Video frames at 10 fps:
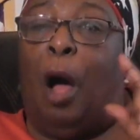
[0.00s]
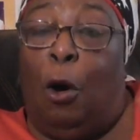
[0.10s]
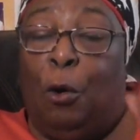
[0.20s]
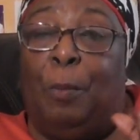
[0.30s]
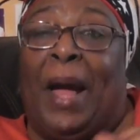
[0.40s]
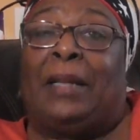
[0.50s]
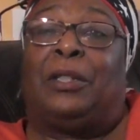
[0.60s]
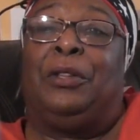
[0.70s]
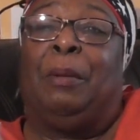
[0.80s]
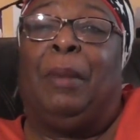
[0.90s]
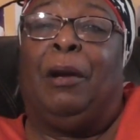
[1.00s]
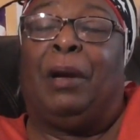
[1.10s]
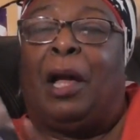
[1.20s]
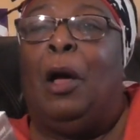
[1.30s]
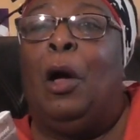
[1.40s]
home back to the
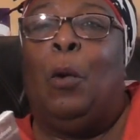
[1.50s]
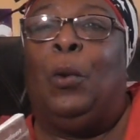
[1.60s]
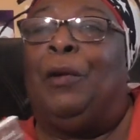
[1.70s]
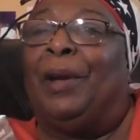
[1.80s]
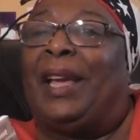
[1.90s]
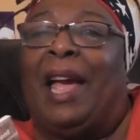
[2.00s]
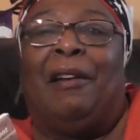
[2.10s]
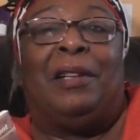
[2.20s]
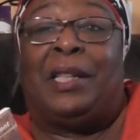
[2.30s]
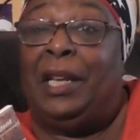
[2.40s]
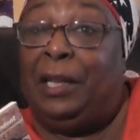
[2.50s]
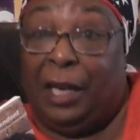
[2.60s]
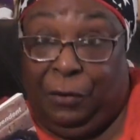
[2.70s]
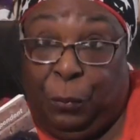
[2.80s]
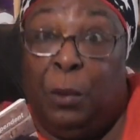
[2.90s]
America, we were guaranteed
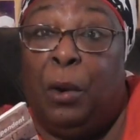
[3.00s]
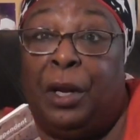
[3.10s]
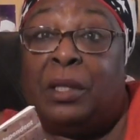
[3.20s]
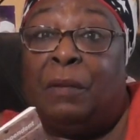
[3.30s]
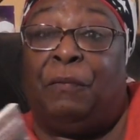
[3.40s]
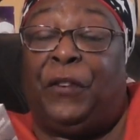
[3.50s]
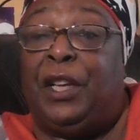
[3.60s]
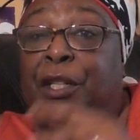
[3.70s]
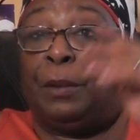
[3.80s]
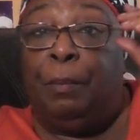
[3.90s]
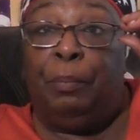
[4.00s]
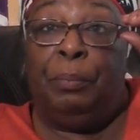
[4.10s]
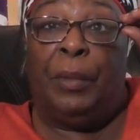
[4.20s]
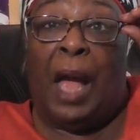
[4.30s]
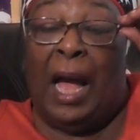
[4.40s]
that if we wanted some fish,
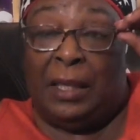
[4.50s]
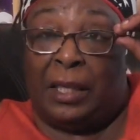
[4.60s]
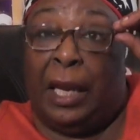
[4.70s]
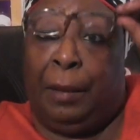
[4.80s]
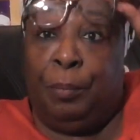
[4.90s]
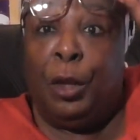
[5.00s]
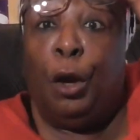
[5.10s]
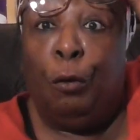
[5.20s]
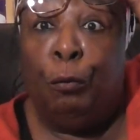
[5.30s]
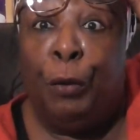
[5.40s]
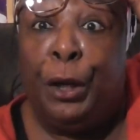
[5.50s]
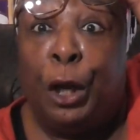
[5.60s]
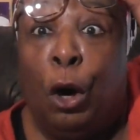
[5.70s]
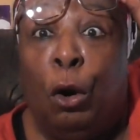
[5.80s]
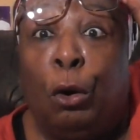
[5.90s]
I'd say, ring
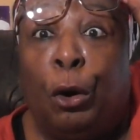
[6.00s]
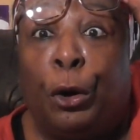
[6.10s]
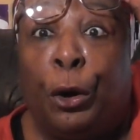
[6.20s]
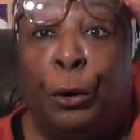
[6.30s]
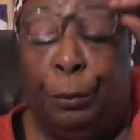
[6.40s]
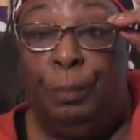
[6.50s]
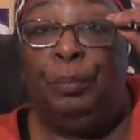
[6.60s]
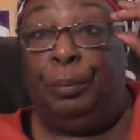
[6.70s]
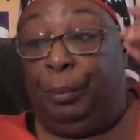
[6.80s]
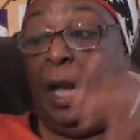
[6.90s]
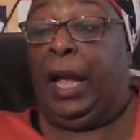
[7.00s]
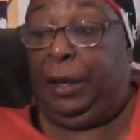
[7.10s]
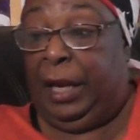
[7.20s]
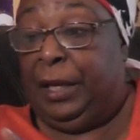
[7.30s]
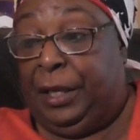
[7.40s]
your Uncle Kurt.
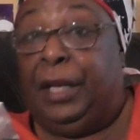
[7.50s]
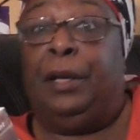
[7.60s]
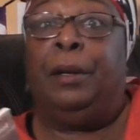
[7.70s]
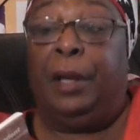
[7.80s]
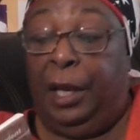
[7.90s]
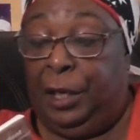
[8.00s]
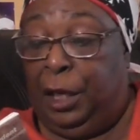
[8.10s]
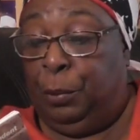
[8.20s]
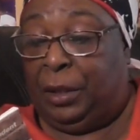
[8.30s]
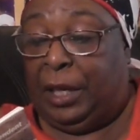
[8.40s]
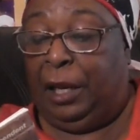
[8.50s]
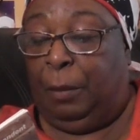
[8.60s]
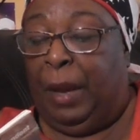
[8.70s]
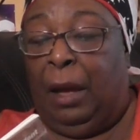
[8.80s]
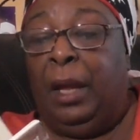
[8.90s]
And they did and he would take
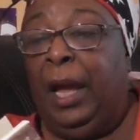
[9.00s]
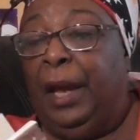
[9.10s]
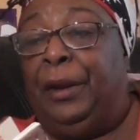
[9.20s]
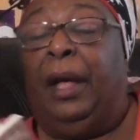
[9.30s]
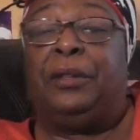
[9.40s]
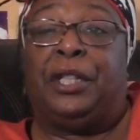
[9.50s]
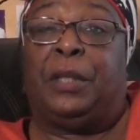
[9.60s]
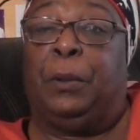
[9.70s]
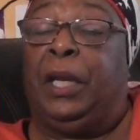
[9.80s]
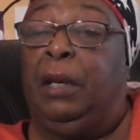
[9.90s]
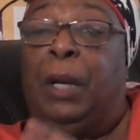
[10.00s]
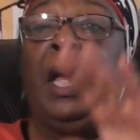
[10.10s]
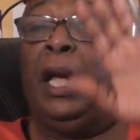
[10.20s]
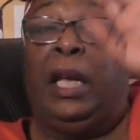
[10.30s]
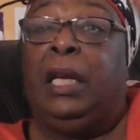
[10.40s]
them out. And not just what he would,
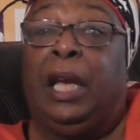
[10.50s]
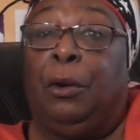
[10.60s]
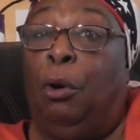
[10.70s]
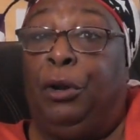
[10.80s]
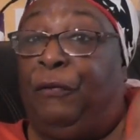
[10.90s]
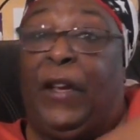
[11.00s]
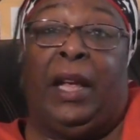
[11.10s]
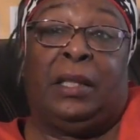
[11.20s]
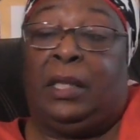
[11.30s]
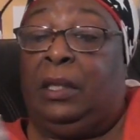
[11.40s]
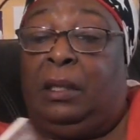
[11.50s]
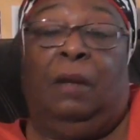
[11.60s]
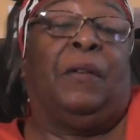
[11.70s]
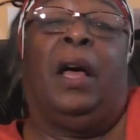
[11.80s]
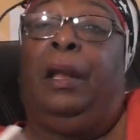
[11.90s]
he'd get all the fancy
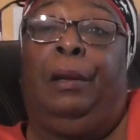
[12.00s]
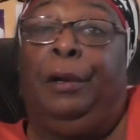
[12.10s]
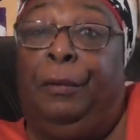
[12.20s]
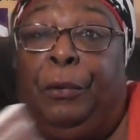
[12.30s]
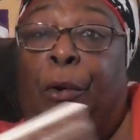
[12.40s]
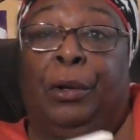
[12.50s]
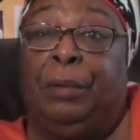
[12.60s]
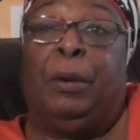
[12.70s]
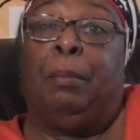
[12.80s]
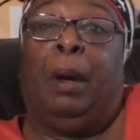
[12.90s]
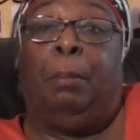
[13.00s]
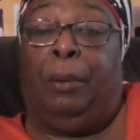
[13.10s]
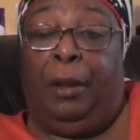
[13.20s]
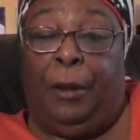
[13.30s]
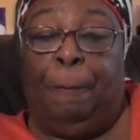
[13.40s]
stuff. I love going with my
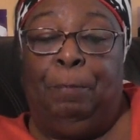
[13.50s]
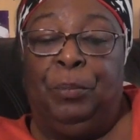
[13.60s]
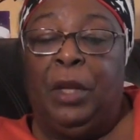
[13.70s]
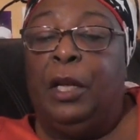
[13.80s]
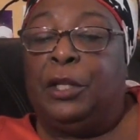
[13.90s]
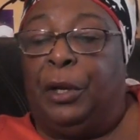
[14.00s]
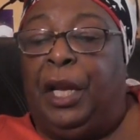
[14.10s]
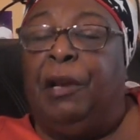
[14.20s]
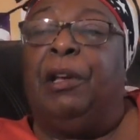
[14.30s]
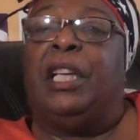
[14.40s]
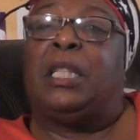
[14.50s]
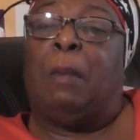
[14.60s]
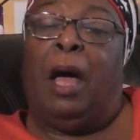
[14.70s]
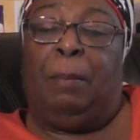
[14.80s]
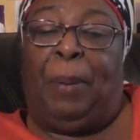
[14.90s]
brother. So here is
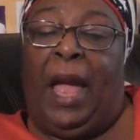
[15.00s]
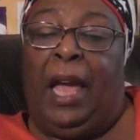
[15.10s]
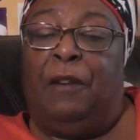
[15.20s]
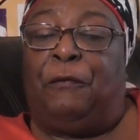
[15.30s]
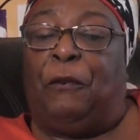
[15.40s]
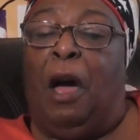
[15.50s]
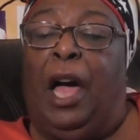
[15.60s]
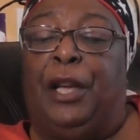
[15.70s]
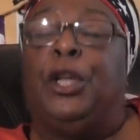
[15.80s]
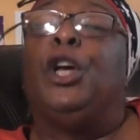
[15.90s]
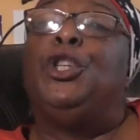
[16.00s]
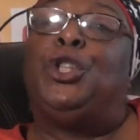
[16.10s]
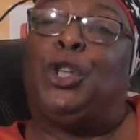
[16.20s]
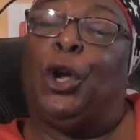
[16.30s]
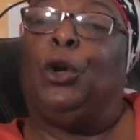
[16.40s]
my pan-fried
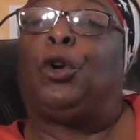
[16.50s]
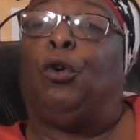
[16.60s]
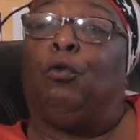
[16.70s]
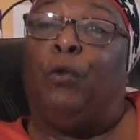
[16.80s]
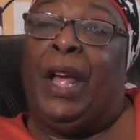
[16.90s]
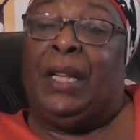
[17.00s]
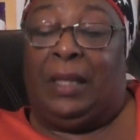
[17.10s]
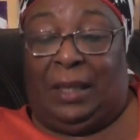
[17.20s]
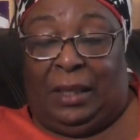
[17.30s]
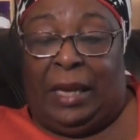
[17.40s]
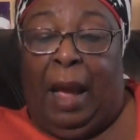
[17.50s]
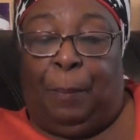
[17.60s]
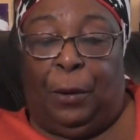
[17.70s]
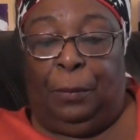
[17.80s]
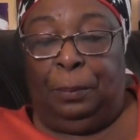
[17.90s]
jerk red
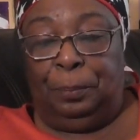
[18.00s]
snapper.